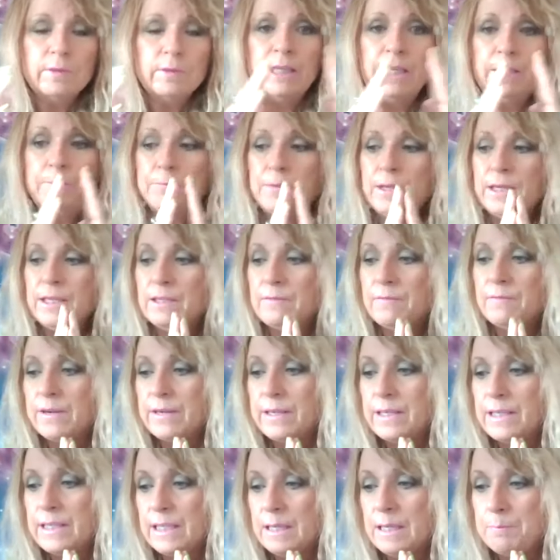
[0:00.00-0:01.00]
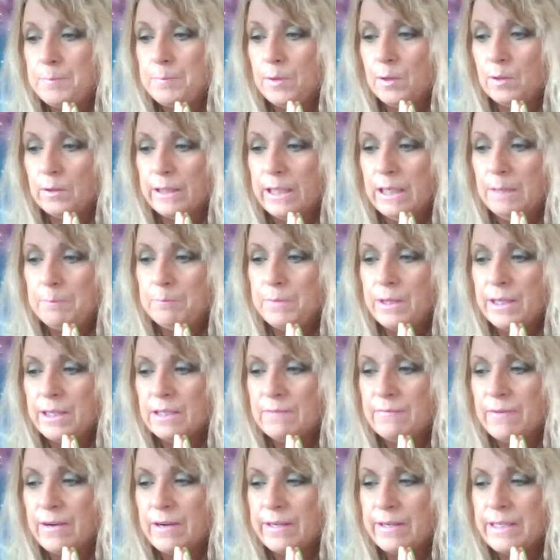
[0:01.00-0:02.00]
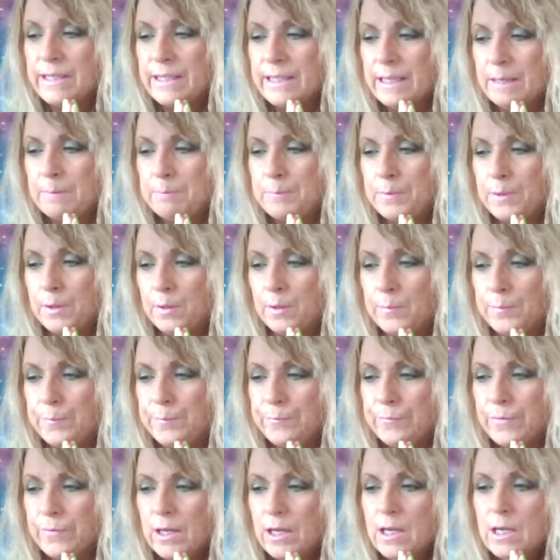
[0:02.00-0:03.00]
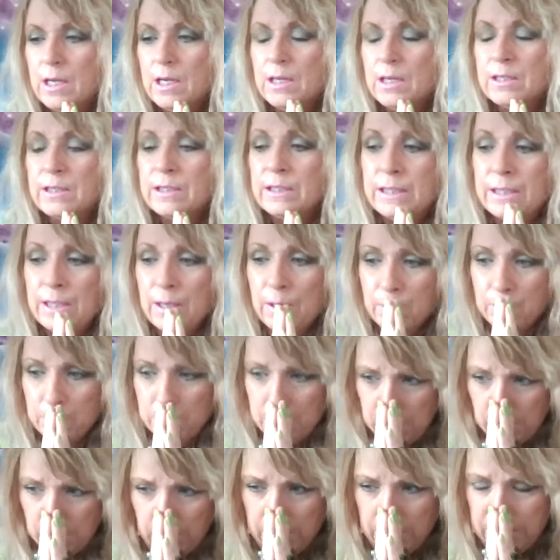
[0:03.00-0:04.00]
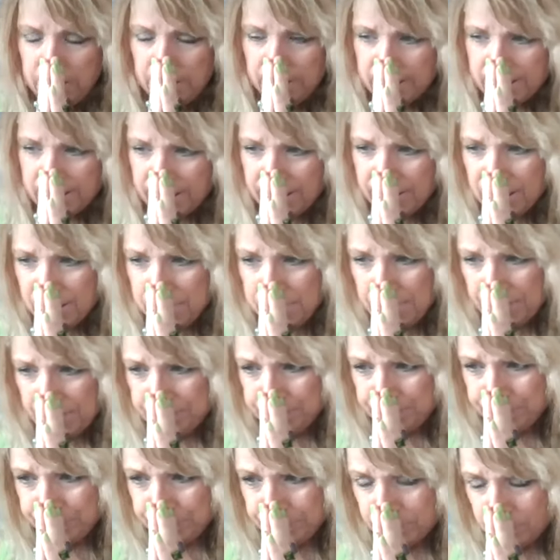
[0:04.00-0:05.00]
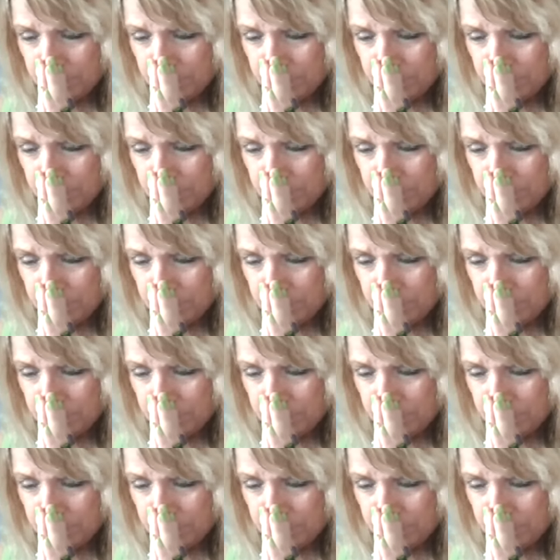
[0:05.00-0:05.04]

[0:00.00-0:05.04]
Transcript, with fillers: Keep things very simple. Keep things very simple. So, excuse me.